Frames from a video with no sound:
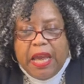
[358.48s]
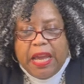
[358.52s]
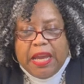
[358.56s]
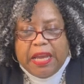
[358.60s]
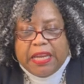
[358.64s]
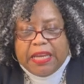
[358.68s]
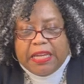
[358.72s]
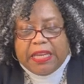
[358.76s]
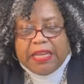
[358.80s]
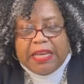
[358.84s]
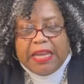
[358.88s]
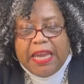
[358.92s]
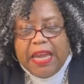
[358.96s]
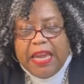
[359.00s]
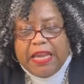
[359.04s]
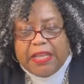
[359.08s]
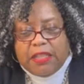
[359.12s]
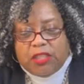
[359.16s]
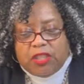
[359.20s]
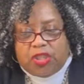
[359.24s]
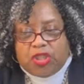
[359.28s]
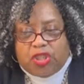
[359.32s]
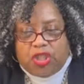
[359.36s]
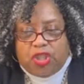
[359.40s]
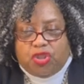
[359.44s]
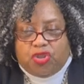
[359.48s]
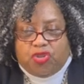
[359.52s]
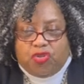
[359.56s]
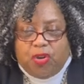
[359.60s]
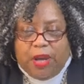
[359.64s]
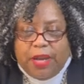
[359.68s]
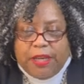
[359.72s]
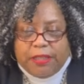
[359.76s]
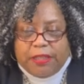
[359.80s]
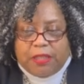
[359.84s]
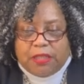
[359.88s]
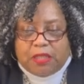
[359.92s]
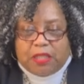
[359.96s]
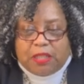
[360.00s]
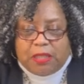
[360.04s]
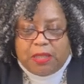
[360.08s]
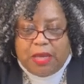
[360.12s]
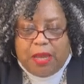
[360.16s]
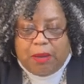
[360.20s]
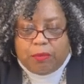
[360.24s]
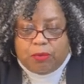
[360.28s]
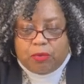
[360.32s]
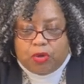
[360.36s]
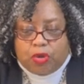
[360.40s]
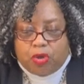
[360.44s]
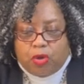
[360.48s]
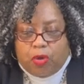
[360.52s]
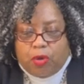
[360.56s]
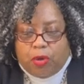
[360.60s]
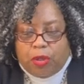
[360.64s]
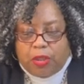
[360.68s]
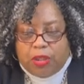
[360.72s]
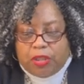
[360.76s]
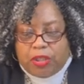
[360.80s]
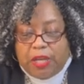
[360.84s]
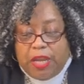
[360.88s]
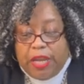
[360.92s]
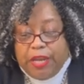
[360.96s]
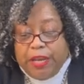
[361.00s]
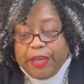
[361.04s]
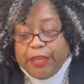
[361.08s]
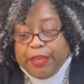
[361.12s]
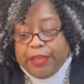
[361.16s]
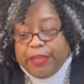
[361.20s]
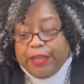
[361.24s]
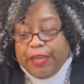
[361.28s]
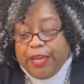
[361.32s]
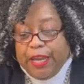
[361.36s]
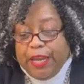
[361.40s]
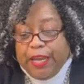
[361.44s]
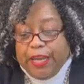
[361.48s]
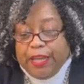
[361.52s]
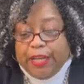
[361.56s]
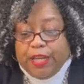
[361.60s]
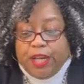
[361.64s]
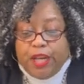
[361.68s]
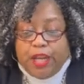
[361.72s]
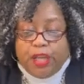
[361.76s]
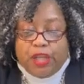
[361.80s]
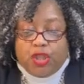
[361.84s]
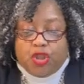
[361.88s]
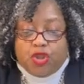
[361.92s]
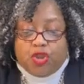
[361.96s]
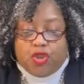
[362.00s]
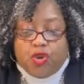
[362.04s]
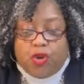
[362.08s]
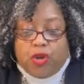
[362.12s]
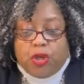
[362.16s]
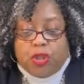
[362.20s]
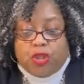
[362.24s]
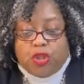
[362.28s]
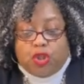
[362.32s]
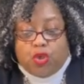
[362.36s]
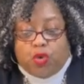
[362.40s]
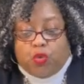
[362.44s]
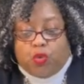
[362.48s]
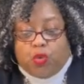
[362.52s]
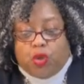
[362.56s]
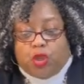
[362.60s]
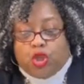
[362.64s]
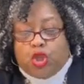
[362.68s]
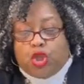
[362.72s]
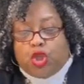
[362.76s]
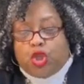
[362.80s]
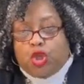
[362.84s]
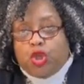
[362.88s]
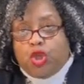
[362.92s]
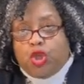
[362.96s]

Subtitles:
Again, she tried to stop George. And again, George was